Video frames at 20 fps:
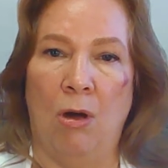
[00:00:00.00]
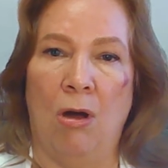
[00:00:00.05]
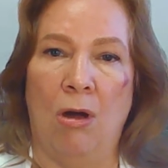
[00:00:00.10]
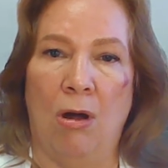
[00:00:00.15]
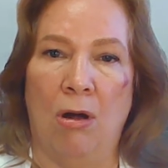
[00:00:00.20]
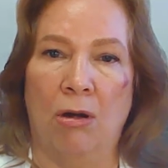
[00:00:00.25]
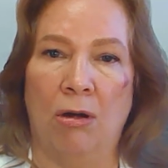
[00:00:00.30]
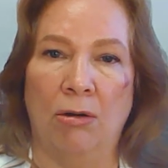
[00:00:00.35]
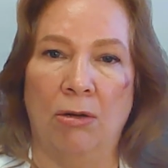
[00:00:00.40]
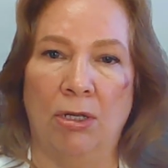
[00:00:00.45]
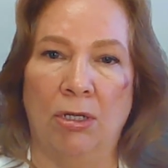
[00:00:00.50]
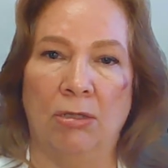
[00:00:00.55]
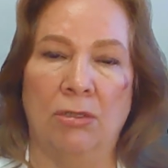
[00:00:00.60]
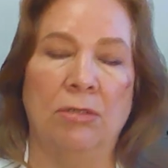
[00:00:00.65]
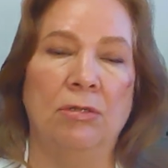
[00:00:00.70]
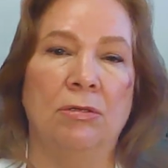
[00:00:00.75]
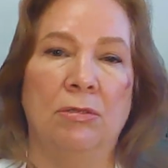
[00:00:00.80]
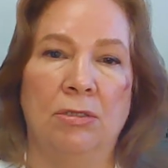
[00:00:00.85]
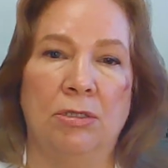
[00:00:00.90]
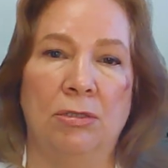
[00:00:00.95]
hard
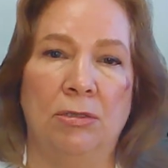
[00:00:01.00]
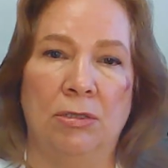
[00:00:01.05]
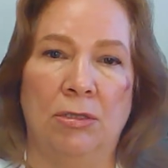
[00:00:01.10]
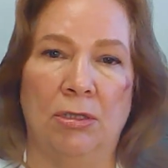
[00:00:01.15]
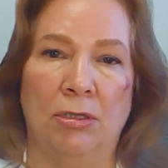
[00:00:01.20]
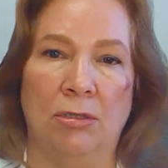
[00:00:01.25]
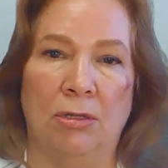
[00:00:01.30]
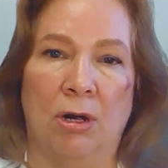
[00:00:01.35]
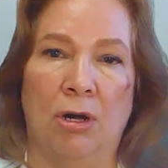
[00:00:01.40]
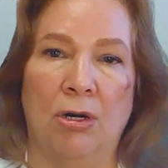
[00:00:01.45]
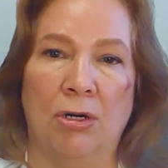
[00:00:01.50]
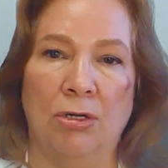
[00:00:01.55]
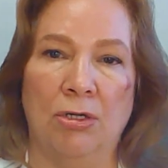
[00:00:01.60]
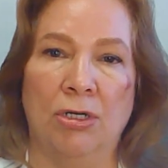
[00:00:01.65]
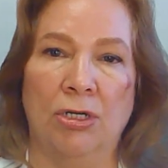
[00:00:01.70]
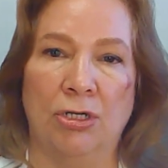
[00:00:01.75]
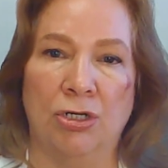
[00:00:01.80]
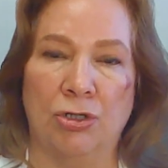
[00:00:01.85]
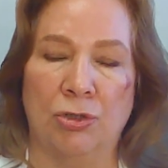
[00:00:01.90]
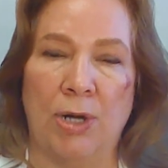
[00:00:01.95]
the heart
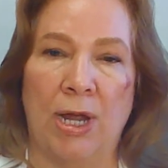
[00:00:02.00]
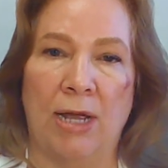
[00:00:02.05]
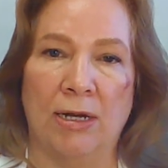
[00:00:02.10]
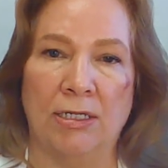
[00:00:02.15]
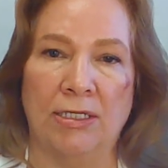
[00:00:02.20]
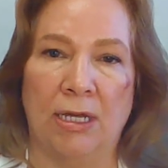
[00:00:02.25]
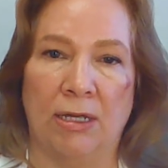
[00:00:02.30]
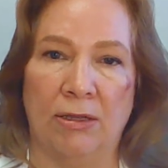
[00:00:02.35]
contracts,